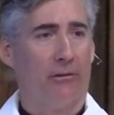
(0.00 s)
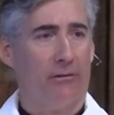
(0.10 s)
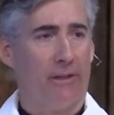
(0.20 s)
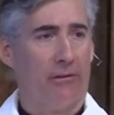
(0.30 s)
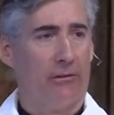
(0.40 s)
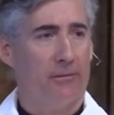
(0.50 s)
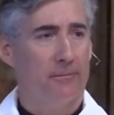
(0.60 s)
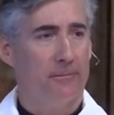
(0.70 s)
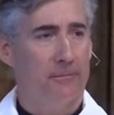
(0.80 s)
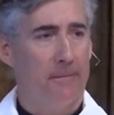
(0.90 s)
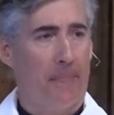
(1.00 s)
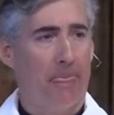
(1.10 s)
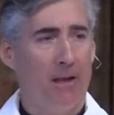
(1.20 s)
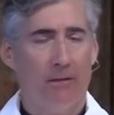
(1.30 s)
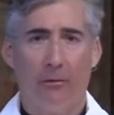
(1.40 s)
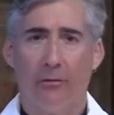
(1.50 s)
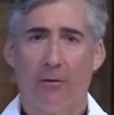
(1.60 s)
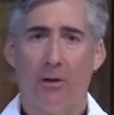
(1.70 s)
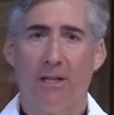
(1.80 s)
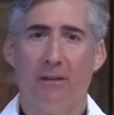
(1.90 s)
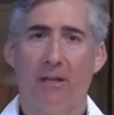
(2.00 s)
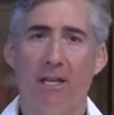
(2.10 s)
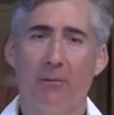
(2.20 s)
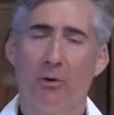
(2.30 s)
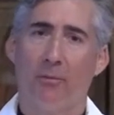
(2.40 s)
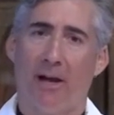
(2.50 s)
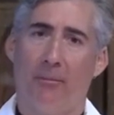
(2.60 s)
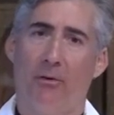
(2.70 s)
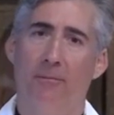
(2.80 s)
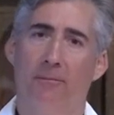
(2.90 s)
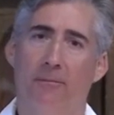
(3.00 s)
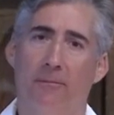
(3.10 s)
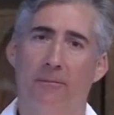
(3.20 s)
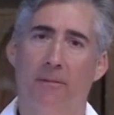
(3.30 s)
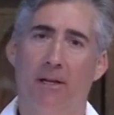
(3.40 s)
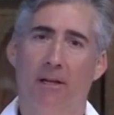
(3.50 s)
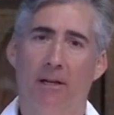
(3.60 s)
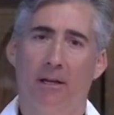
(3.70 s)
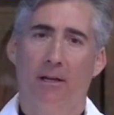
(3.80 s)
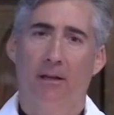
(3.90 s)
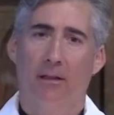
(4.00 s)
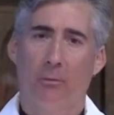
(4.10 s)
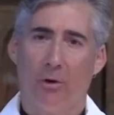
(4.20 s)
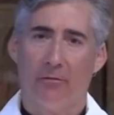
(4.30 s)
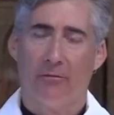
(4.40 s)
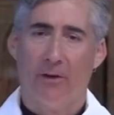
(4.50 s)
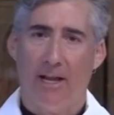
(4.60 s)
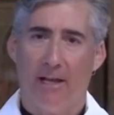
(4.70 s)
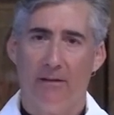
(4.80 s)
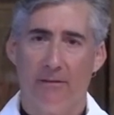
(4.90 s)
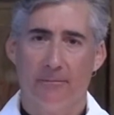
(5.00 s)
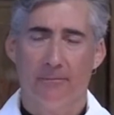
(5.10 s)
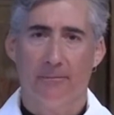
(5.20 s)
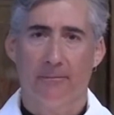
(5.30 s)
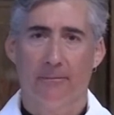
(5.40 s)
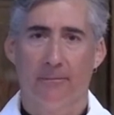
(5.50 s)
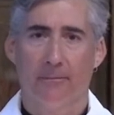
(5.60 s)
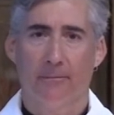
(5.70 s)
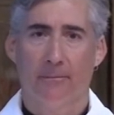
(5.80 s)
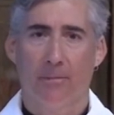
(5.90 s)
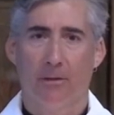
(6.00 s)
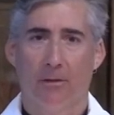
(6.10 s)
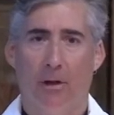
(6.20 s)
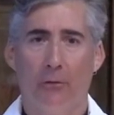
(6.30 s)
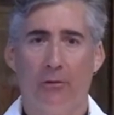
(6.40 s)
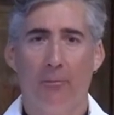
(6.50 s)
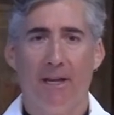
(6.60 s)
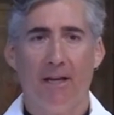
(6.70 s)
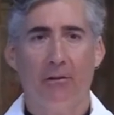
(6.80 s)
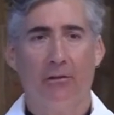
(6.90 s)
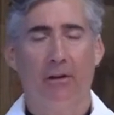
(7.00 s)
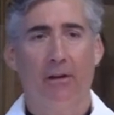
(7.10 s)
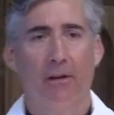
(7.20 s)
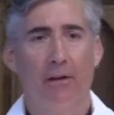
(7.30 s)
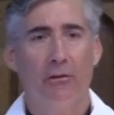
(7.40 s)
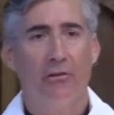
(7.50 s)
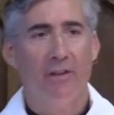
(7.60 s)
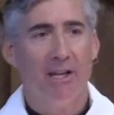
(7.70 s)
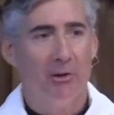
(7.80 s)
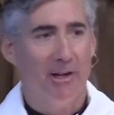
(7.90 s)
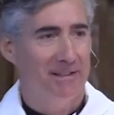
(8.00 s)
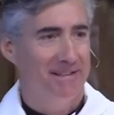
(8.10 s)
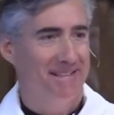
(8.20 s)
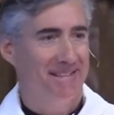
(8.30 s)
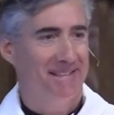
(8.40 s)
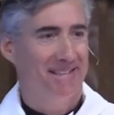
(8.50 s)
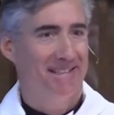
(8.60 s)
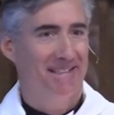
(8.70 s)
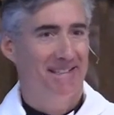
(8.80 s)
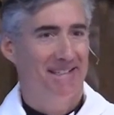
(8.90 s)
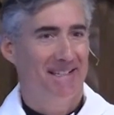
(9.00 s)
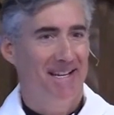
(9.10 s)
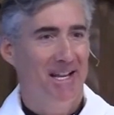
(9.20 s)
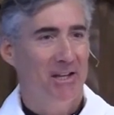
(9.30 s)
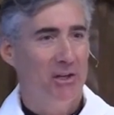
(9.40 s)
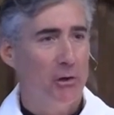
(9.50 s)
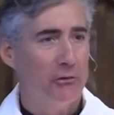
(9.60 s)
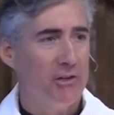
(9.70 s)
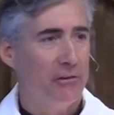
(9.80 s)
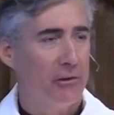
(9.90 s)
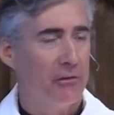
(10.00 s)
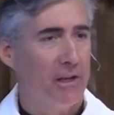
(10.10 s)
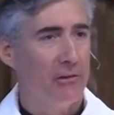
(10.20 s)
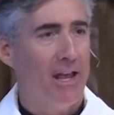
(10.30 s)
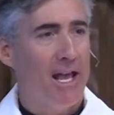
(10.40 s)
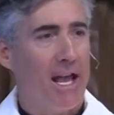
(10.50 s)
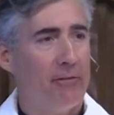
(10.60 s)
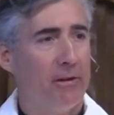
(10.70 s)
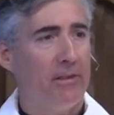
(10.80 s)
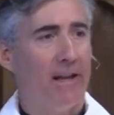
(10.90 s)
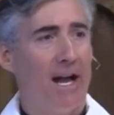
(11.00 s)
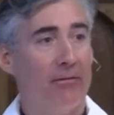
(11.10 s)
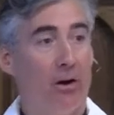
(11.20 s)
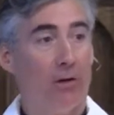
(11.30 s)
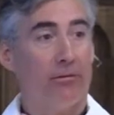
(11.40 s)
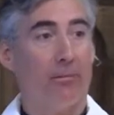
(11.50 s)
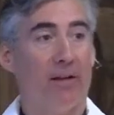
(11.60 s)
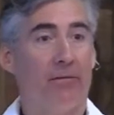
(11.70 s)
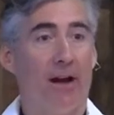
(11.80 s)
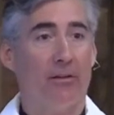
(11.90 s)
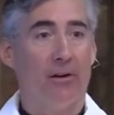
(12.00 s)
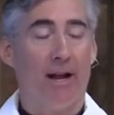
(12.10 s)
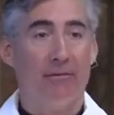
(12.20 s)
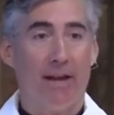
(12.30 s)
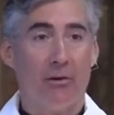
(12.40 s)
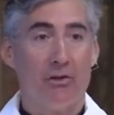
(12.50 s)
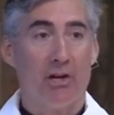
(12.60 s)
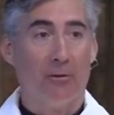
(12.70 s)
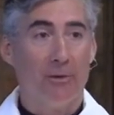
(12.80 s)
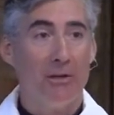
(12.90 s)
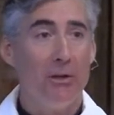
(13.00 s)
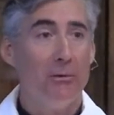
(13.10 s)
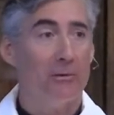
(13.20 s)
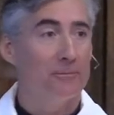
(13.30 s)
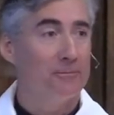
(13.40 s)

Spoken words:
of this. First of all, in the Hebrew Bible, the word friend also means secret. Notice Jesus says, everything I've heard from my Father, I've now shared with you.